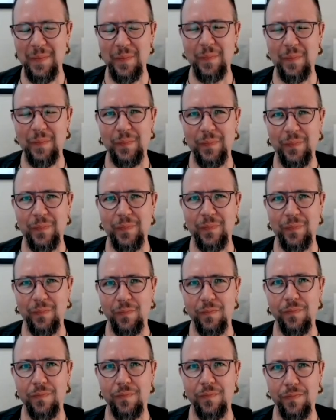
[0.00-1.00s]
journey,
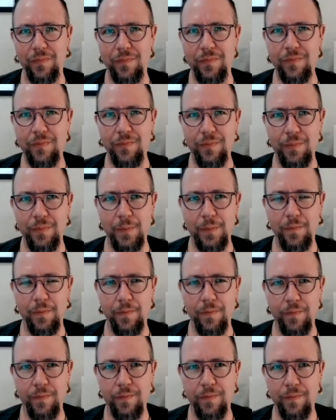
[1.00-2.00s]
uh, how
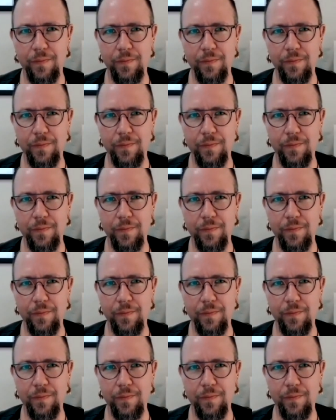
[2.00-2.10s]
sacred